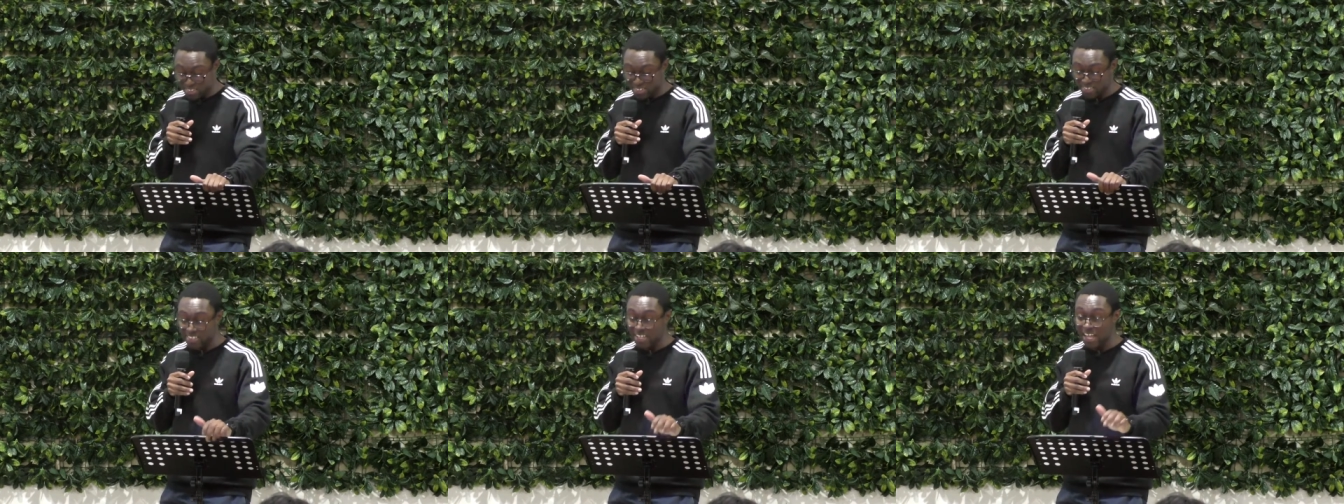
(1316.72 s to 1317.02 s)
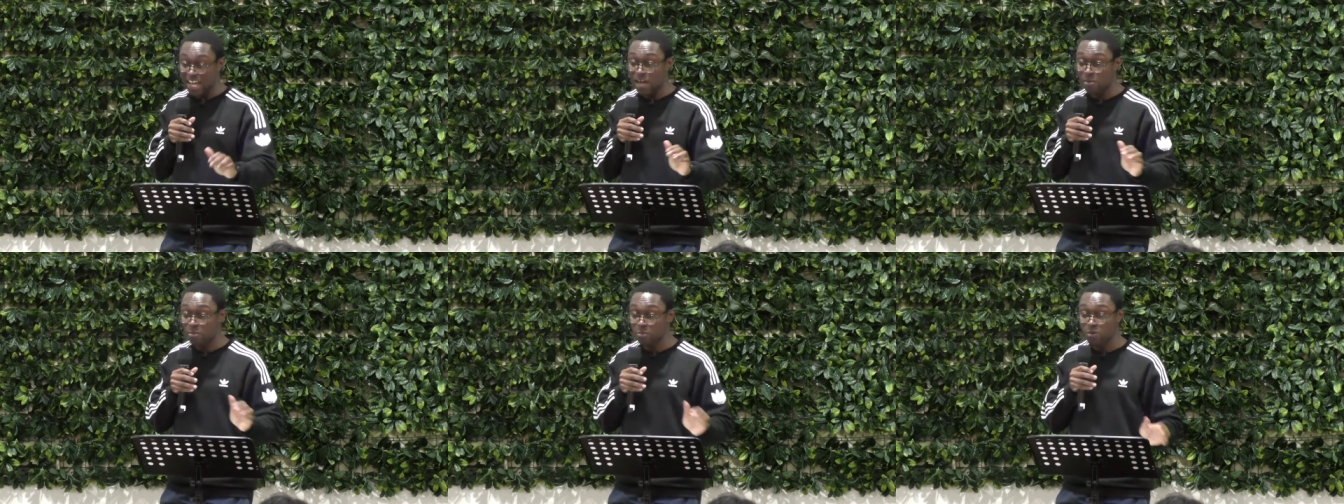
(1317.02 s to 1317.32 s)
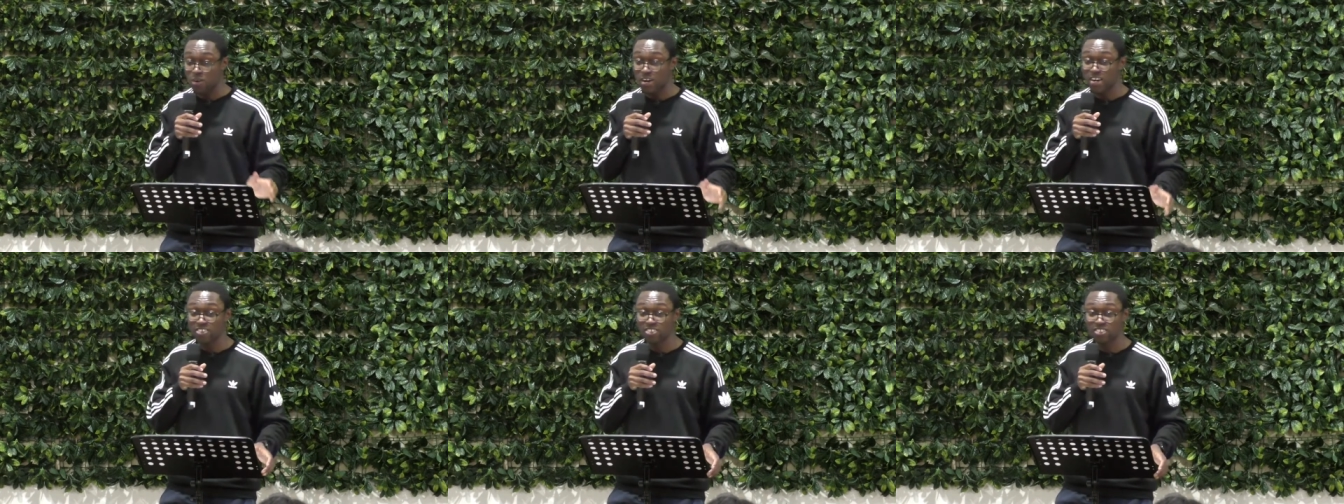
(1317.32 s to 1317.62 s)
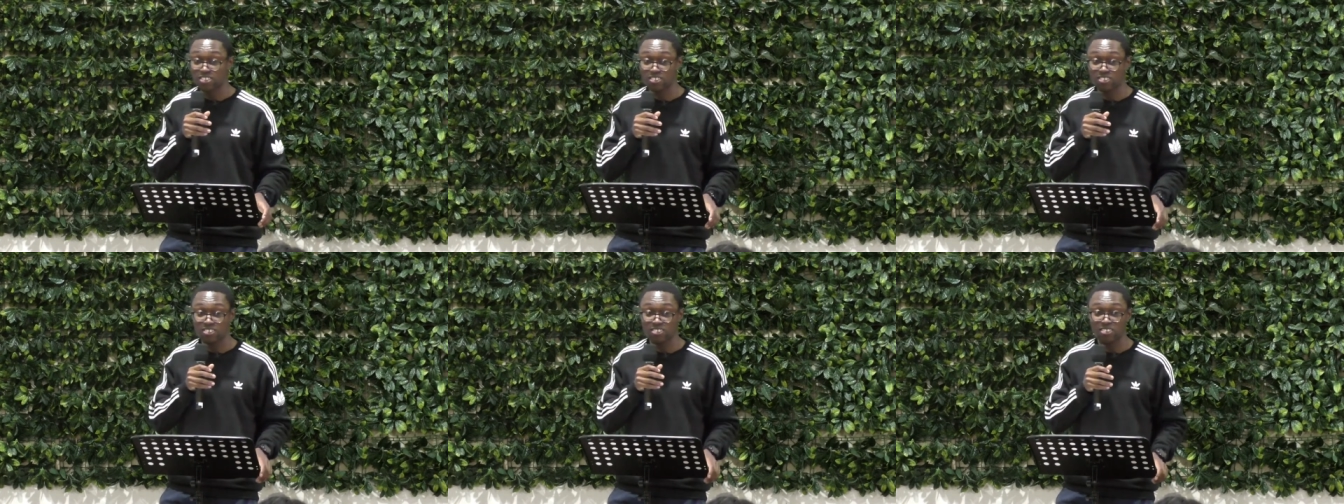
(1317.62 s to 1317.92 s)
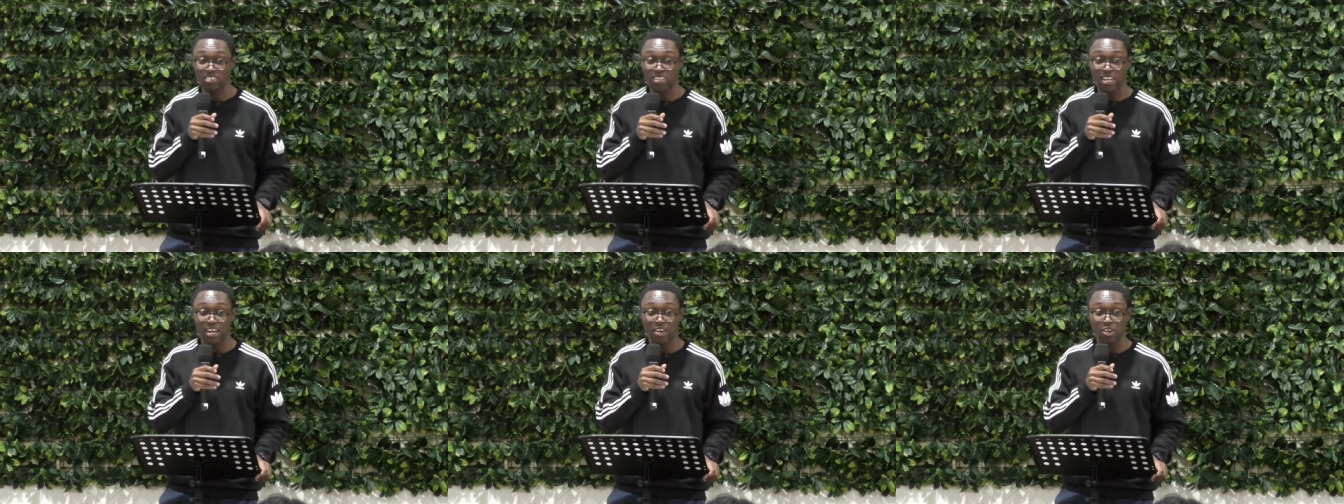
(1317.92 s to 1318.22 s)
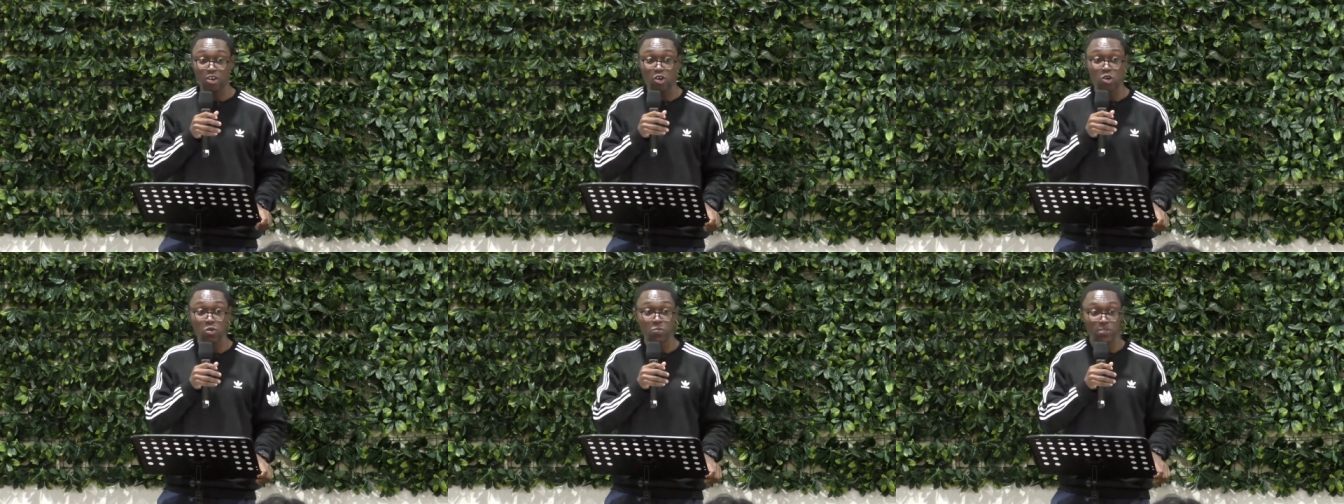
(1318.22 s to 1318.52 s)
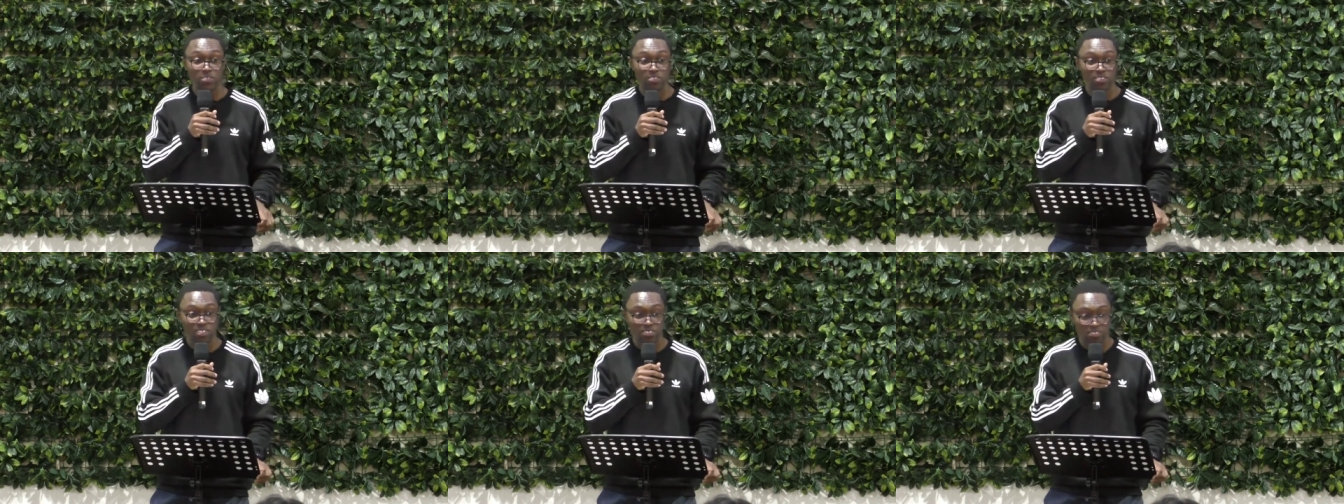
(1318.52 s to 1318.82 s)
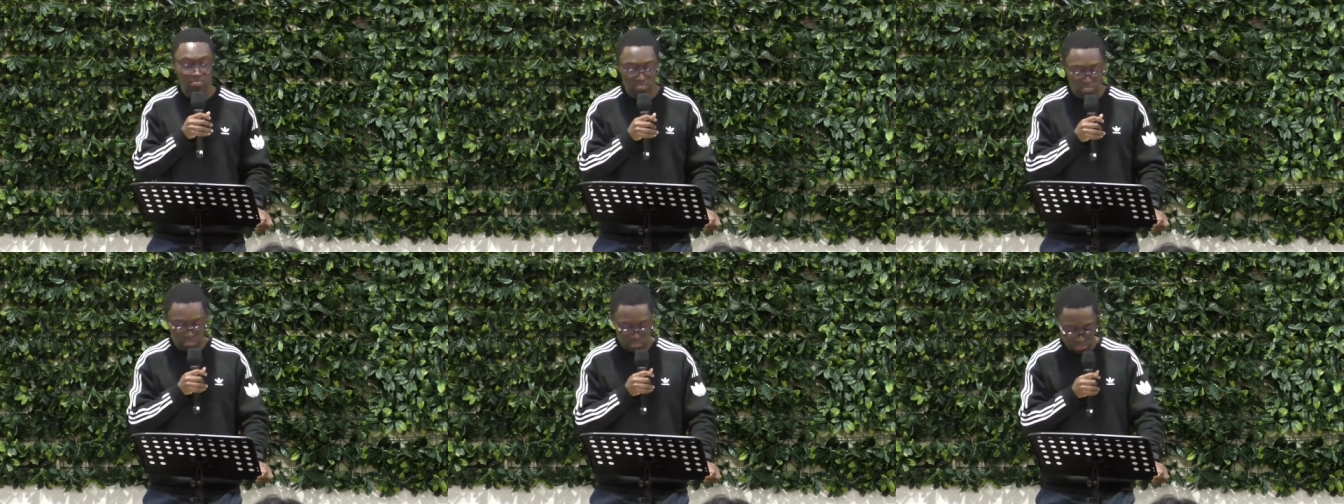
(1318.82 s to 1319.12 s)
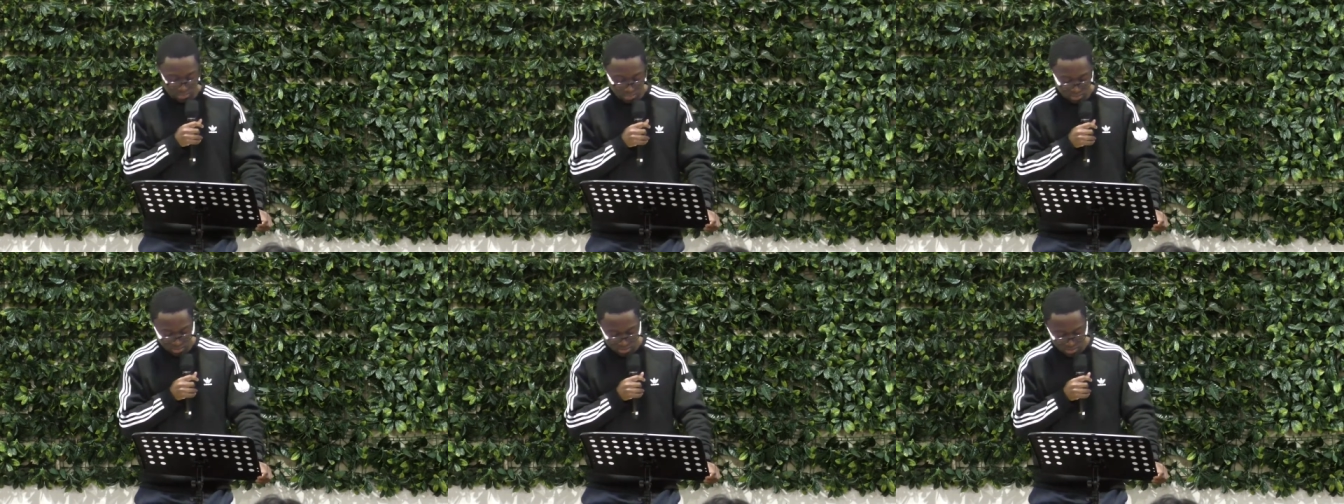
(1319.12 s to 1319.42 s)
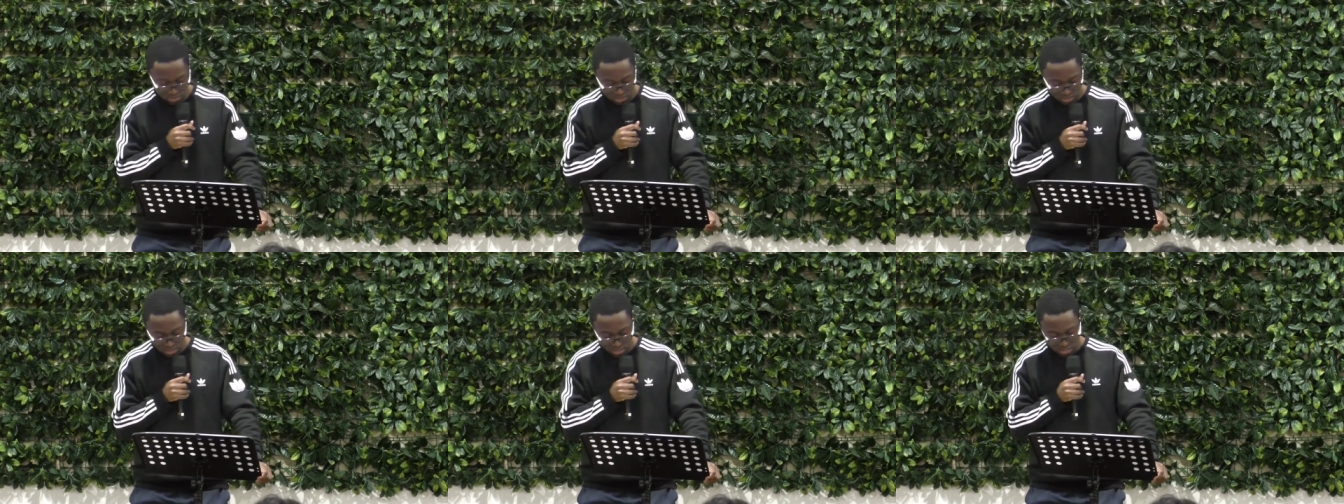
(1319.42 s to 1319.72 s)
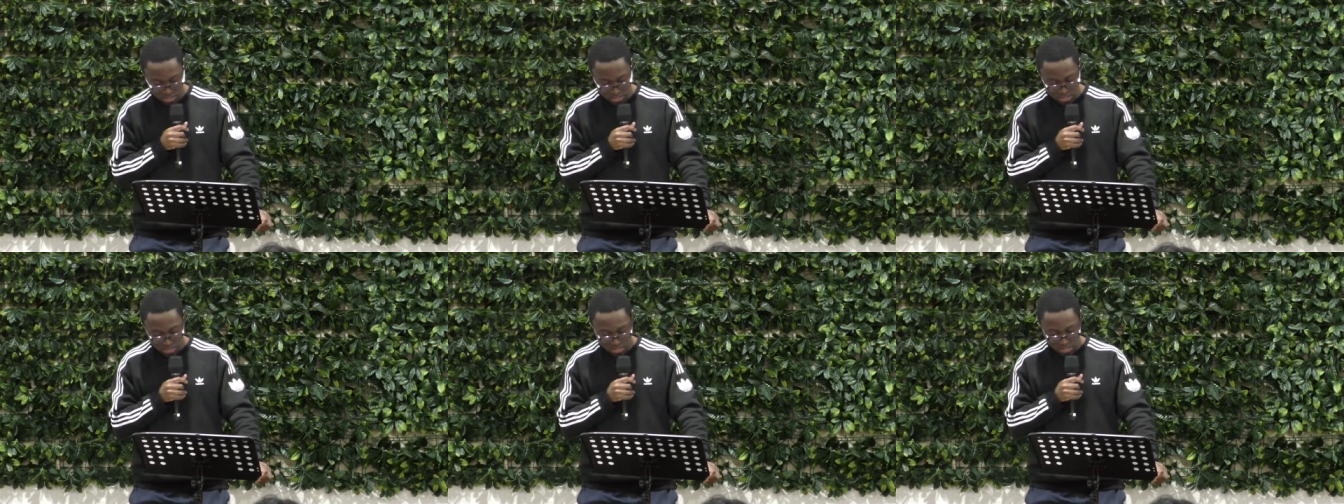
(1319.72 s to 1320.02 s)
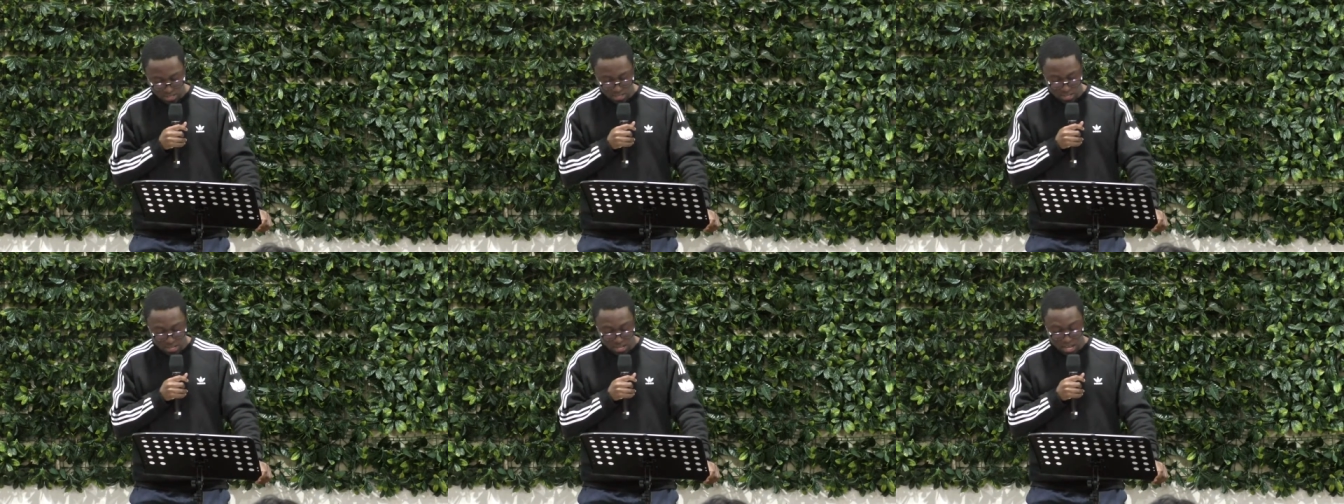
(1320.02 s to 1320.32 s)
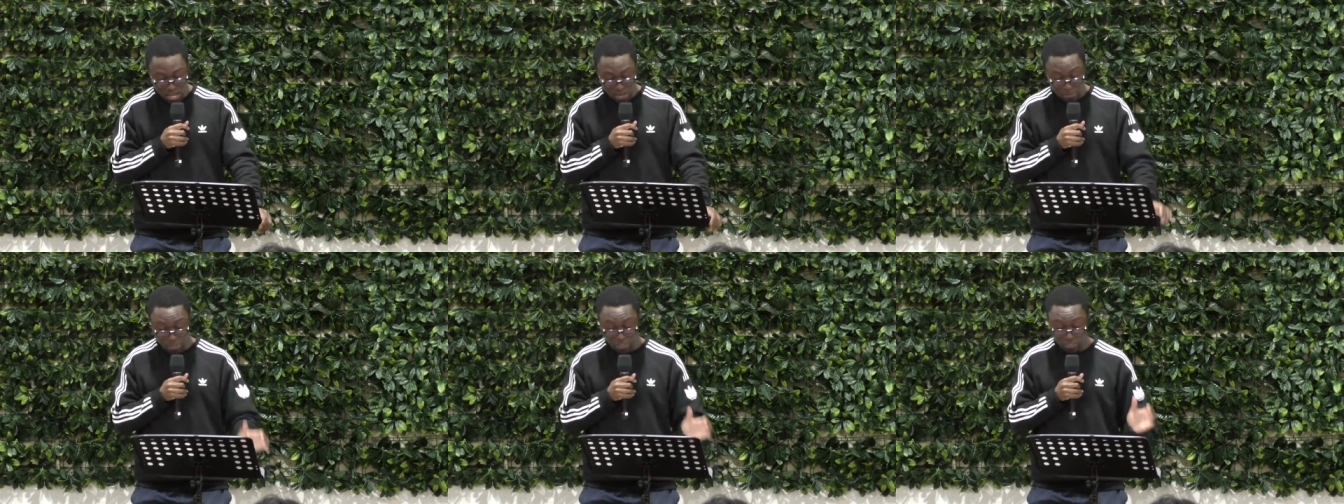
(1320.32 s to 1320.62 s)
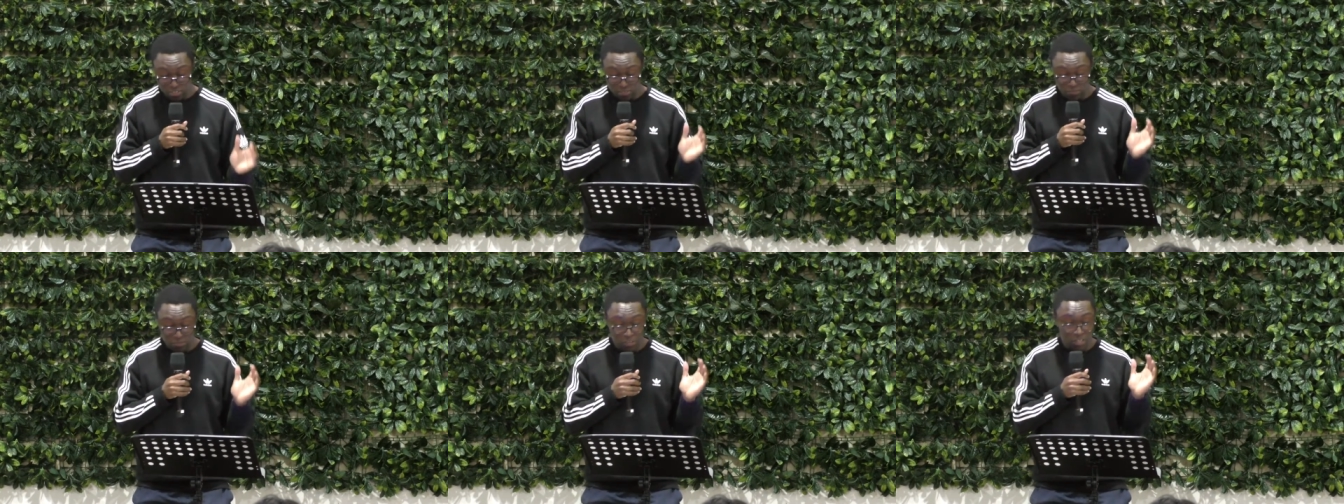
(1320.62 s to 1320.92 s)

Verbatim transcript: just how precious our hope in Jesus is? Uh, because if